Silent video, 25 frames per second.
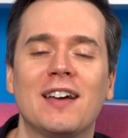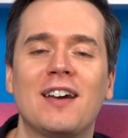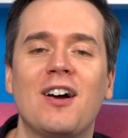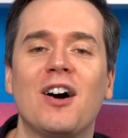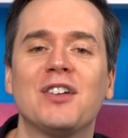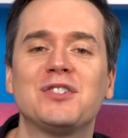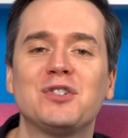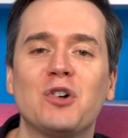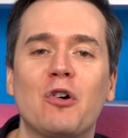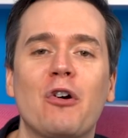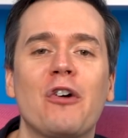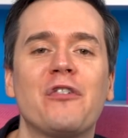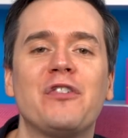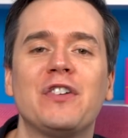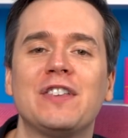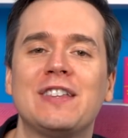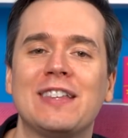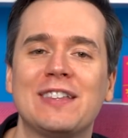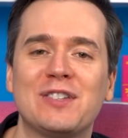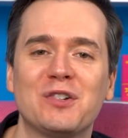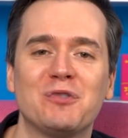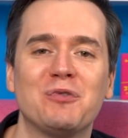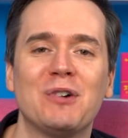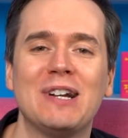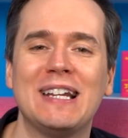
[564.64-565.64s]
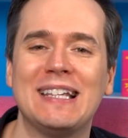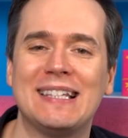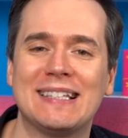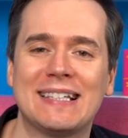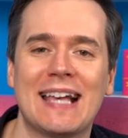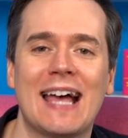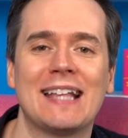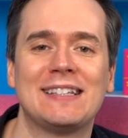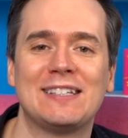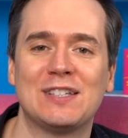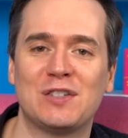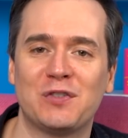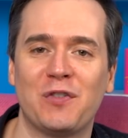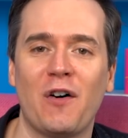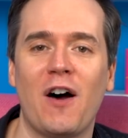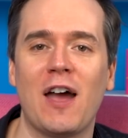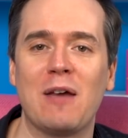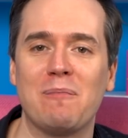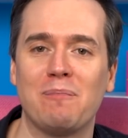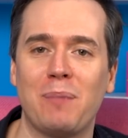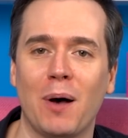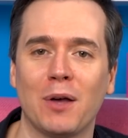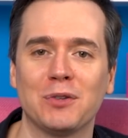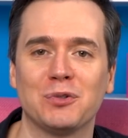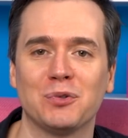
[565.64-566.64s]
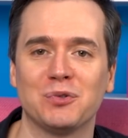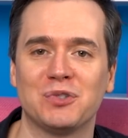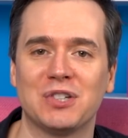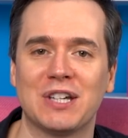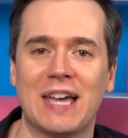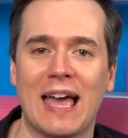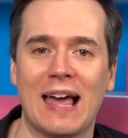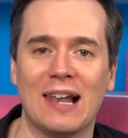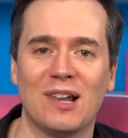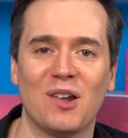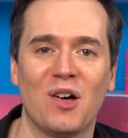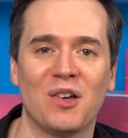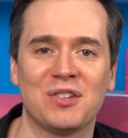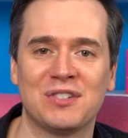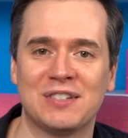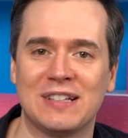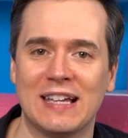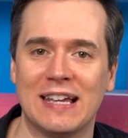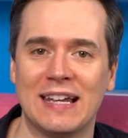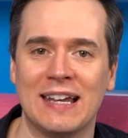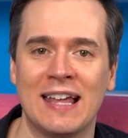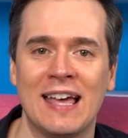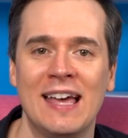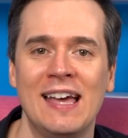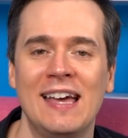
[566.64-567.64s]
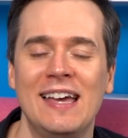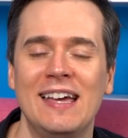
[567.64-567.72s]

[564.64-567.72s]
Cartographers is a really satisfying puzzle to get lost in.